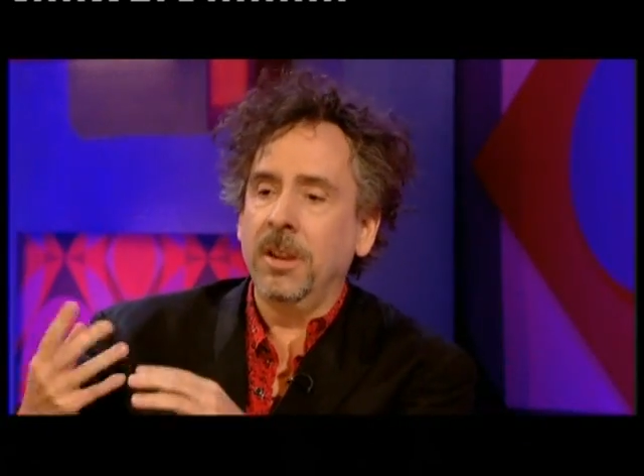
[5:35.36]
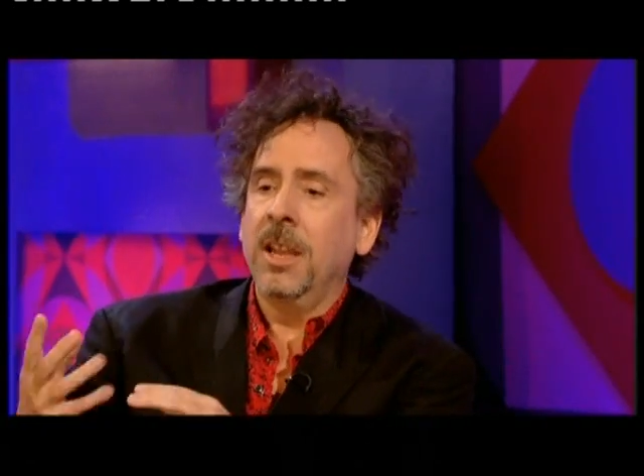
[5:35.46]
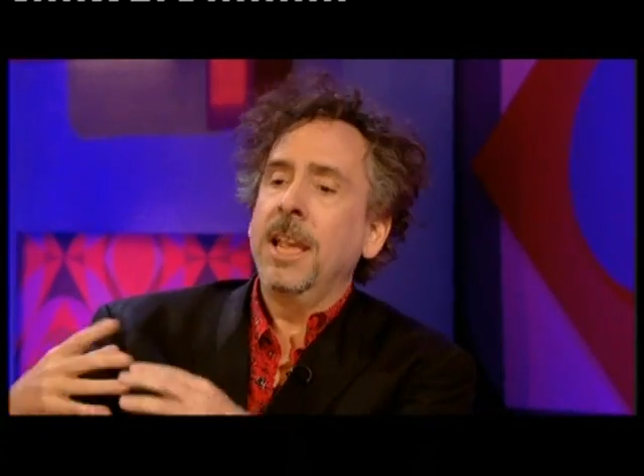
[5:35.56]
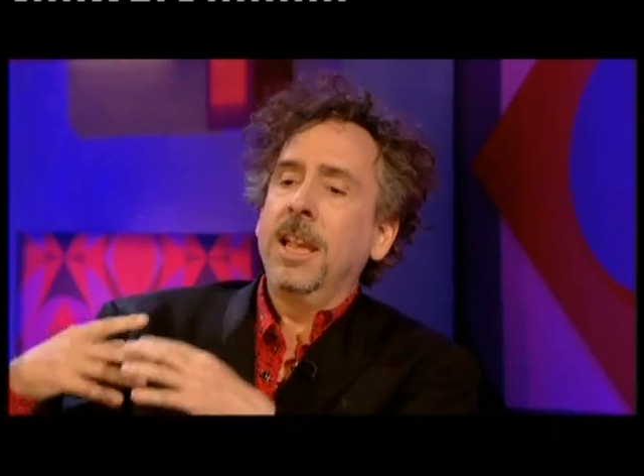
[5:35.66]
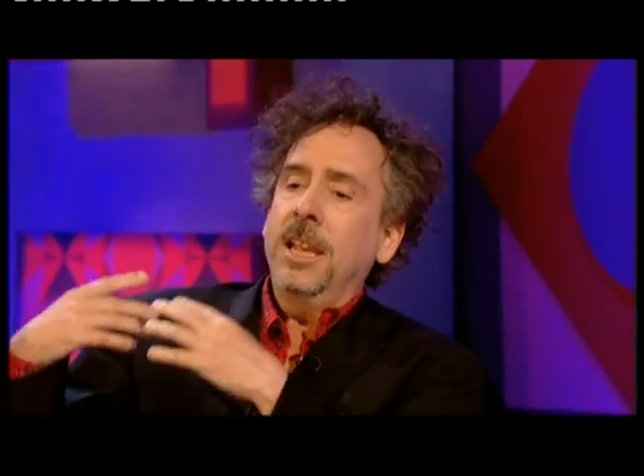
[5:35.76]
I mean,
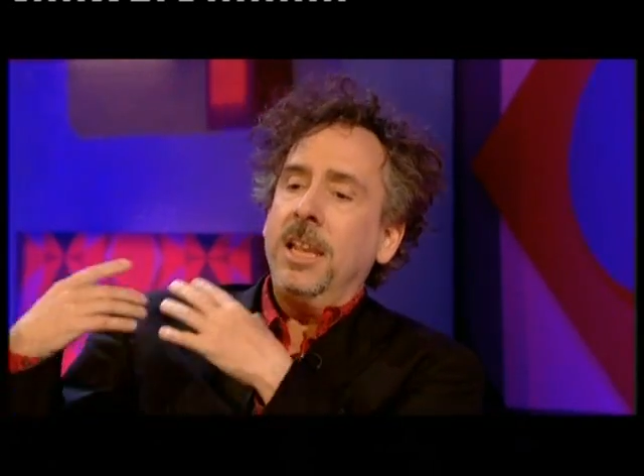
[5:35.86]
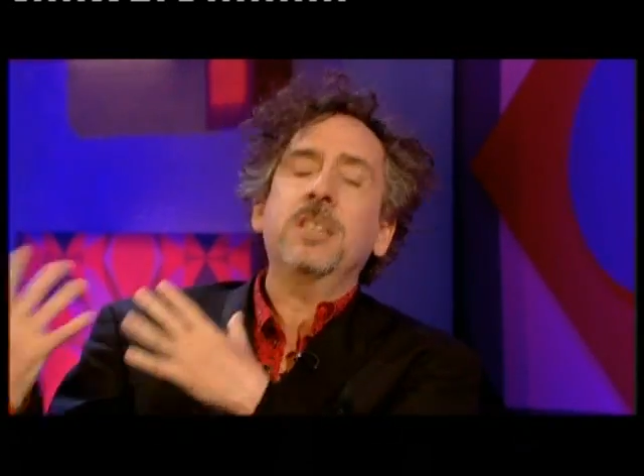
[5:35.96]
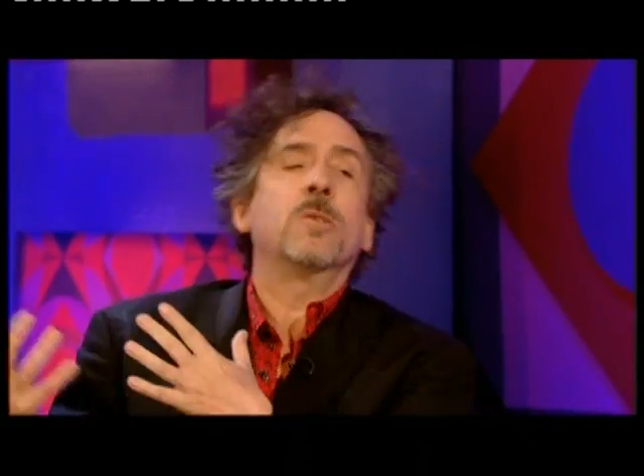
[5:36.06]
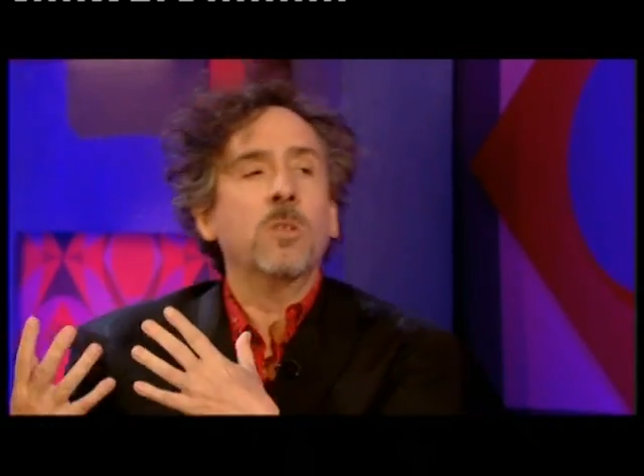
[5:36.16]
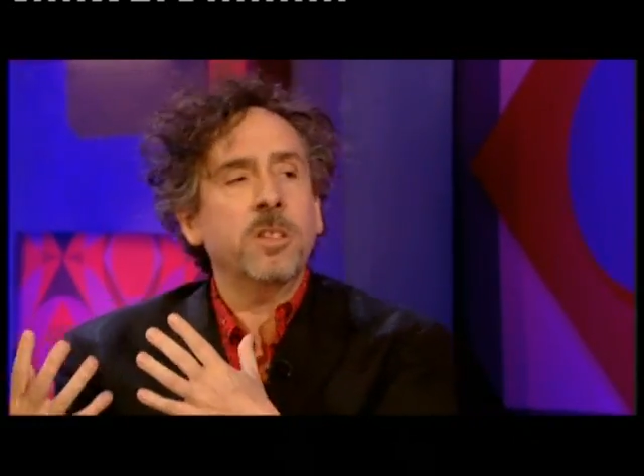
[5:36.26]

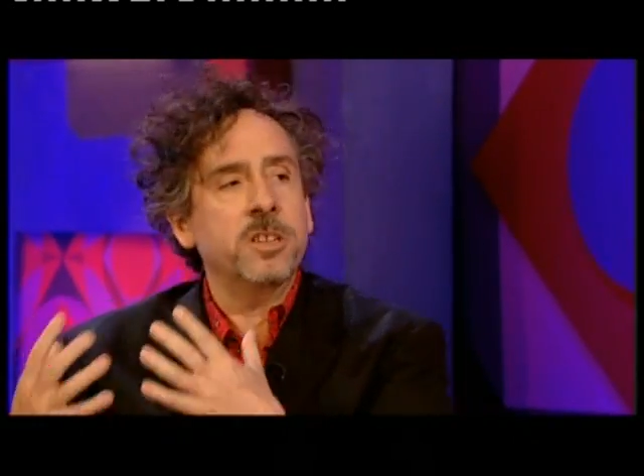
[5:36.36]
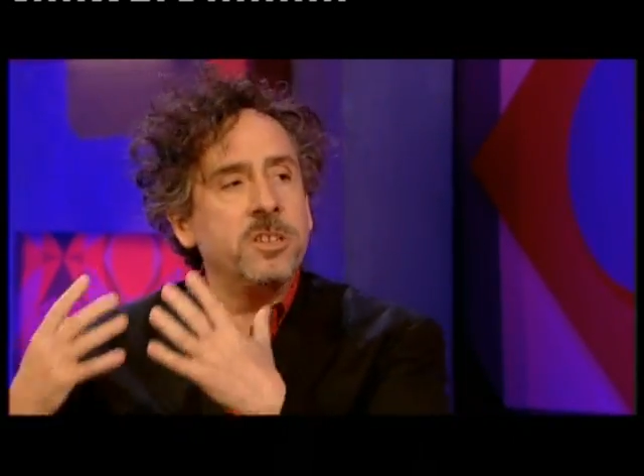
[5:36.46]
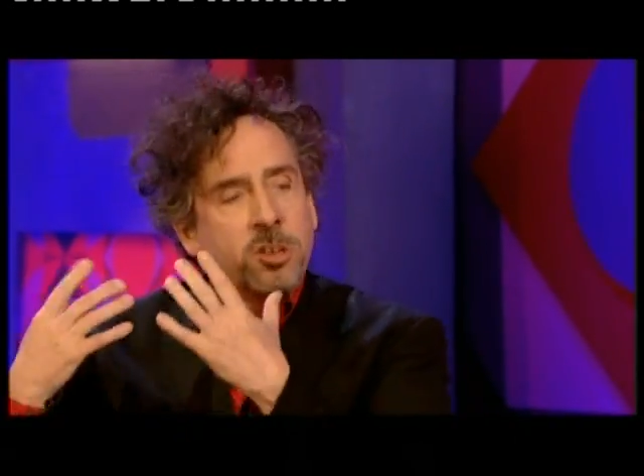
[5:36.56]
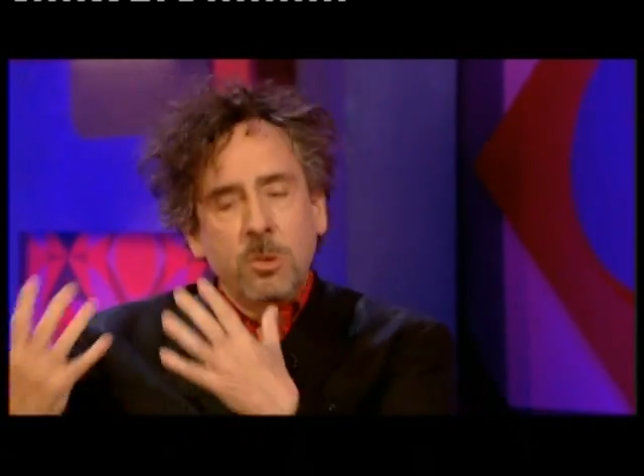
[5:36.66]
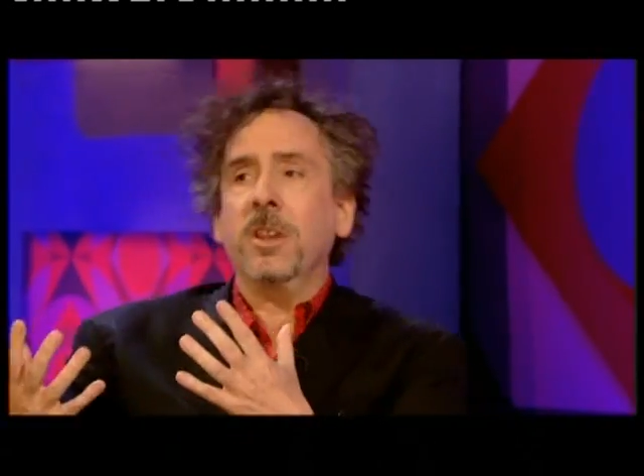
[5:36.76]
he's the one
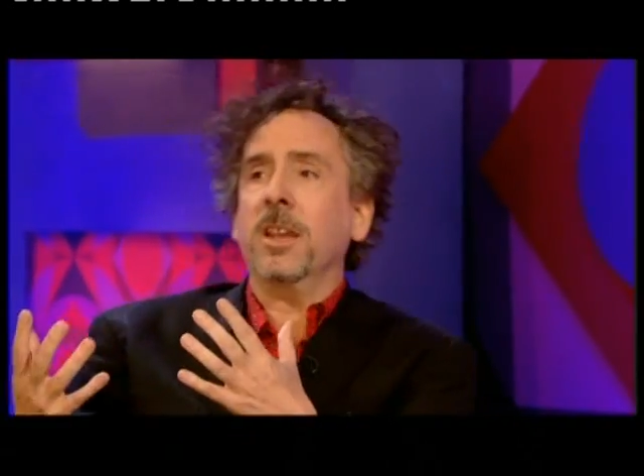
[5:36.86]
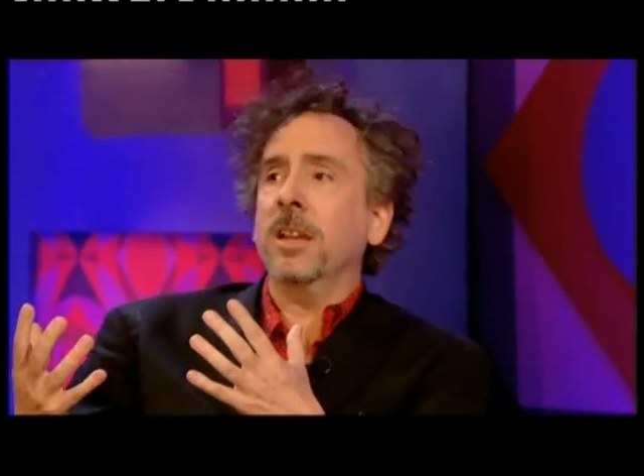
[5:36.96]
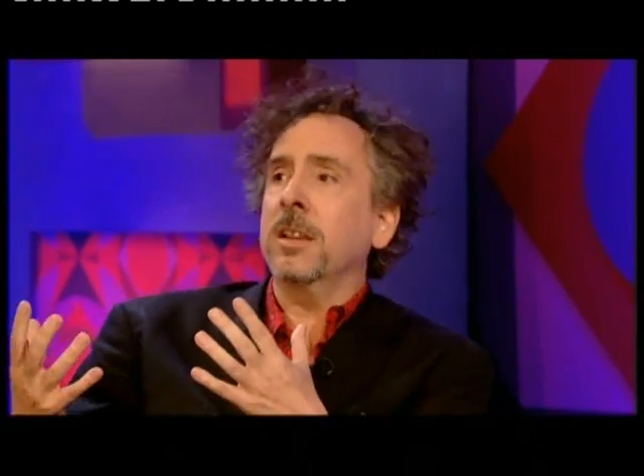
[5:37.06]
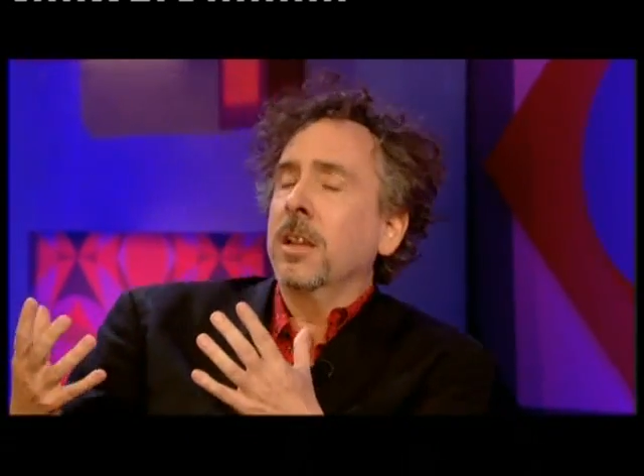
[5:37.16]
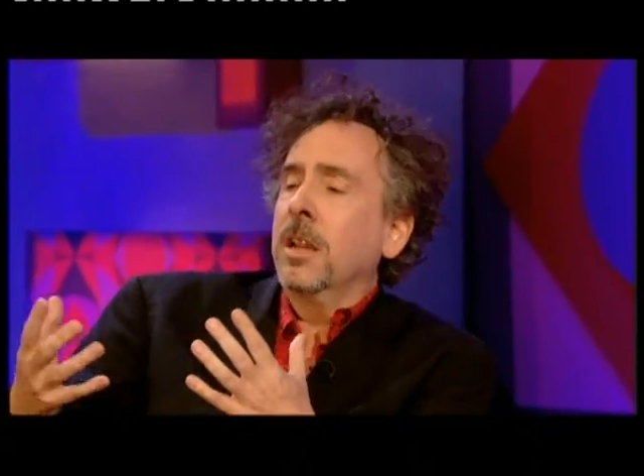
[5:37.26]
that's doing
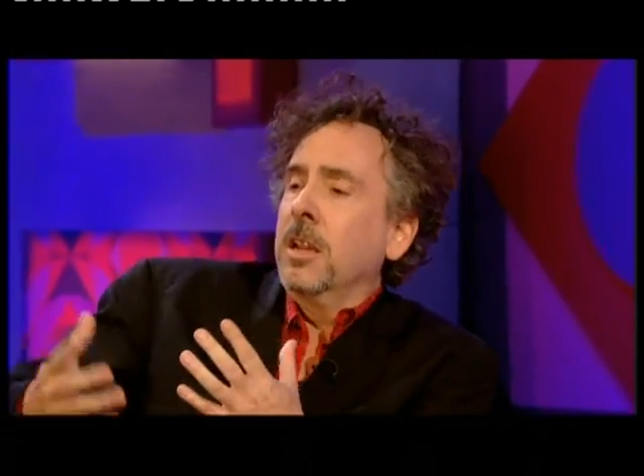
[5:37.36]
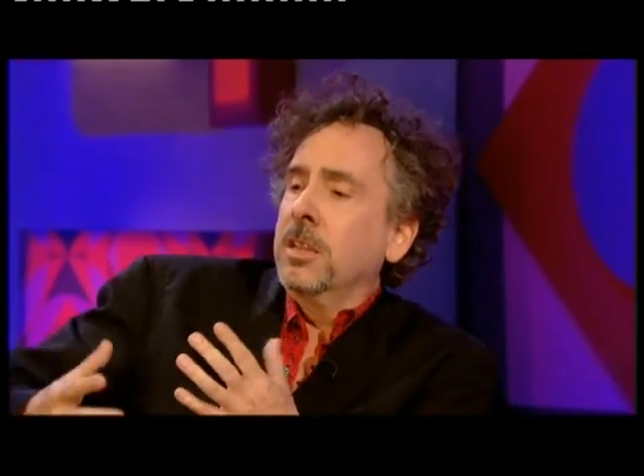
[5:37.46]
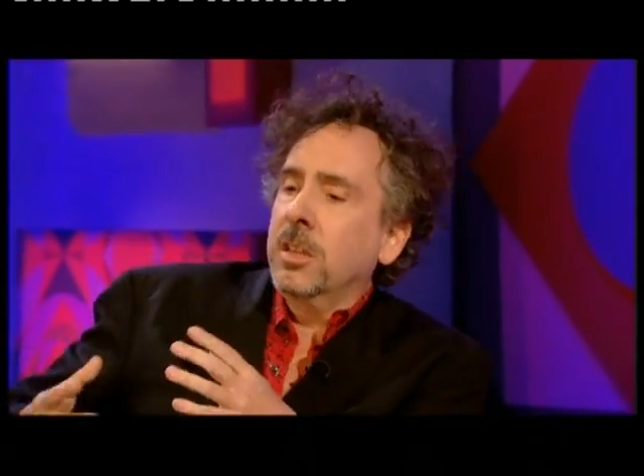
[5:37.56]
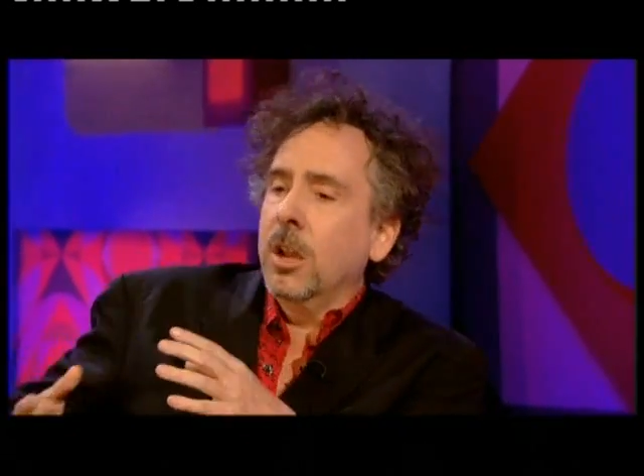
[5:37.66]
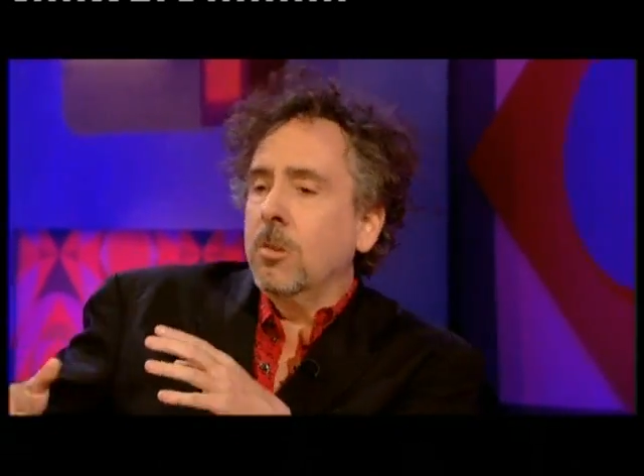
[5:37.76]
it.
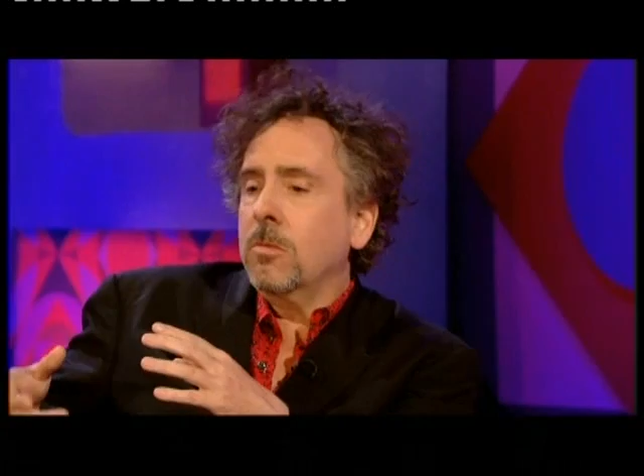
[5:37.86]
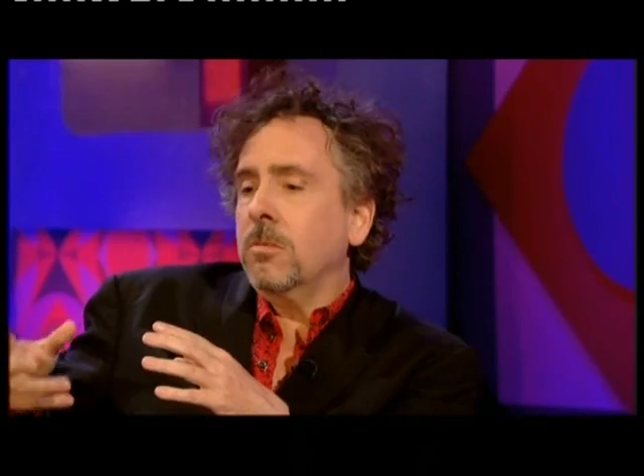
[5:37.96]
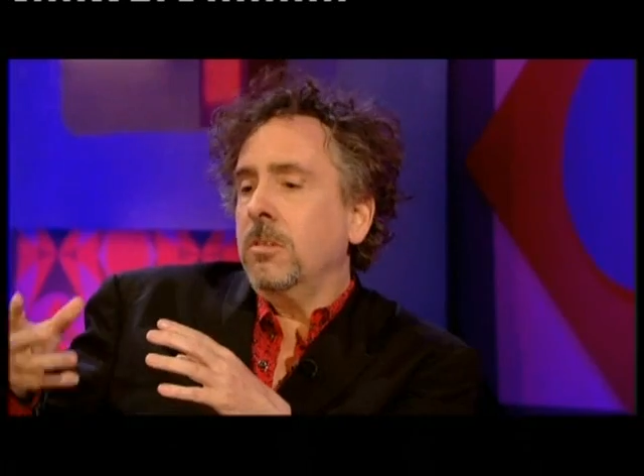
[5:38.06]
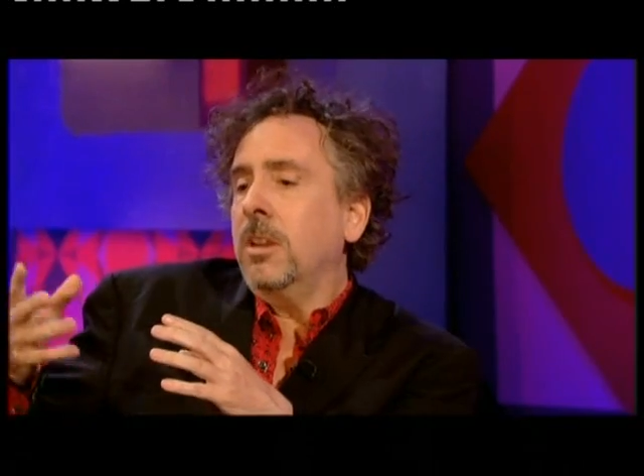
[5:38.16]
So,